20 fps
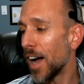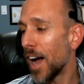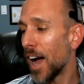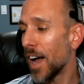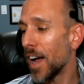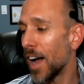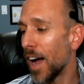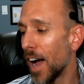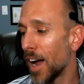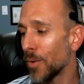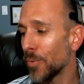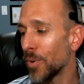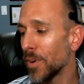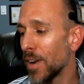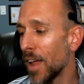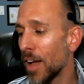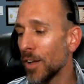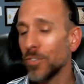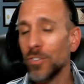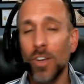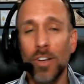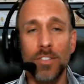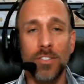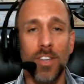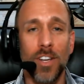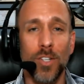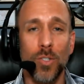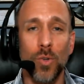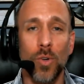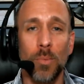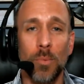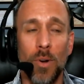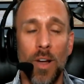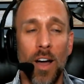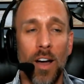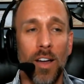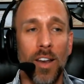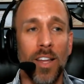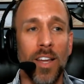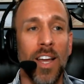I renounce all sexual
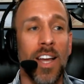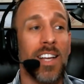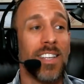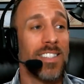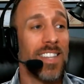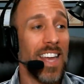immorality.